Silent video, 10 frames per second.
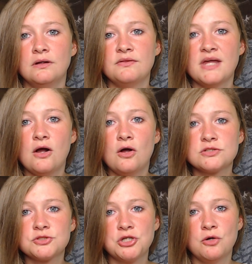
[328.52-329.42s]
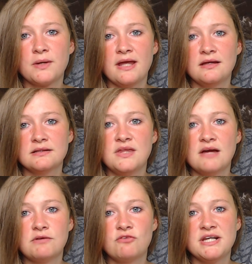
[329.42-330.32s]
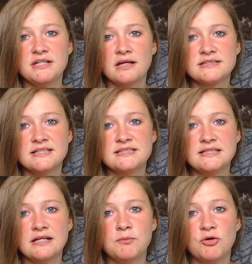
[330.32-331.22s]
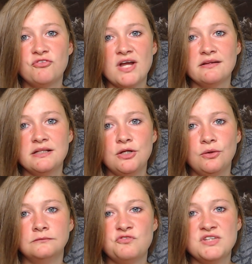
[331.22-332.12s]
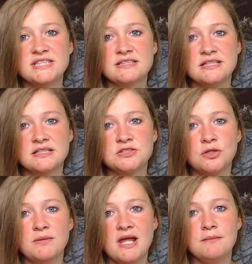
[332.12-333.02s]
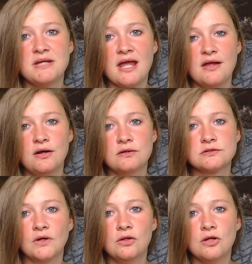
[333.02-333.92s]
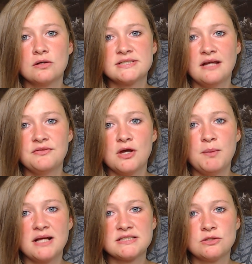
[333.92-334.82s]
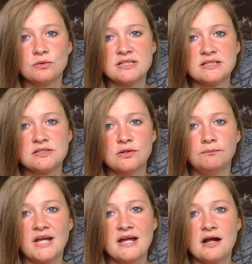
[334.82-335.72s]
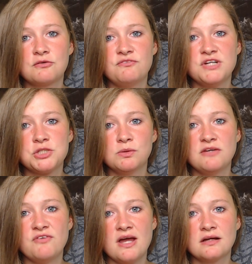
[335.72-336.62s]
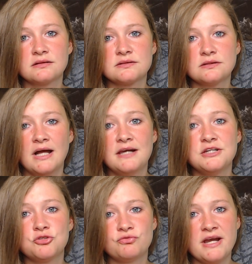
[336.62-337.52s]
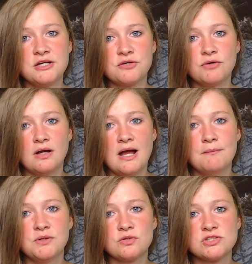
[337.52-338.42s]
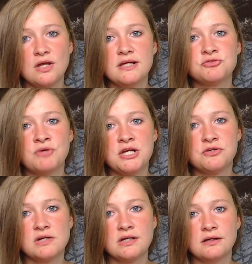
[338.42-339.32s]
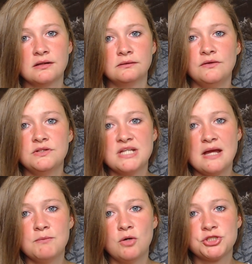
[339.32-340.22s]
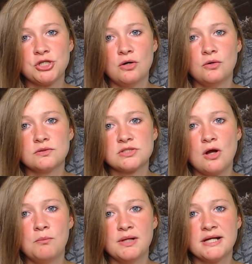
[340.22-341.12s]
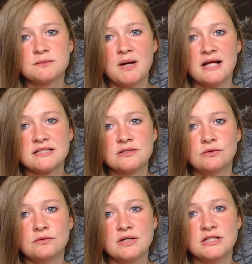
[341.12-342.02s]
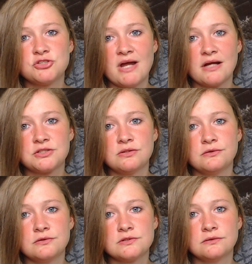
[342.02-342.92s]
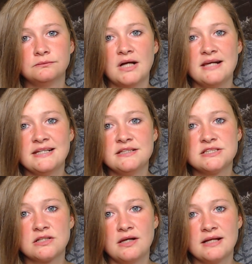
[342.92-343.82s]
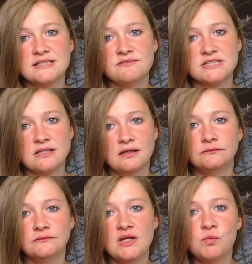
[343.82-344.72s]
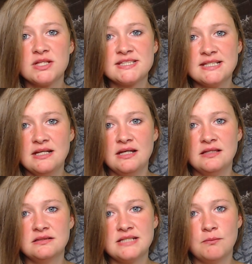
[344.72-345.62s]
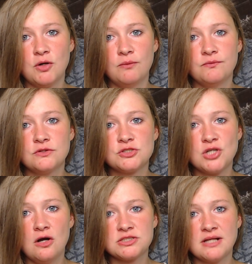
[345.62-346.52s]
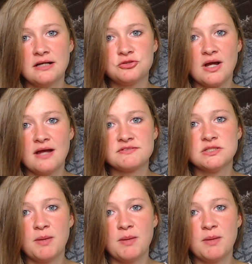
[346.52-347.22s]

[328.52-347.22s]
They also showcase their already existing but fairly new physics system named Chaos, alongside their particle system, Niagara Visual Effects, and renderer Ambisonics Rendering. The demo shows complex particle interactions and interconnectivity. In one scene in the demo, the torchlight drives the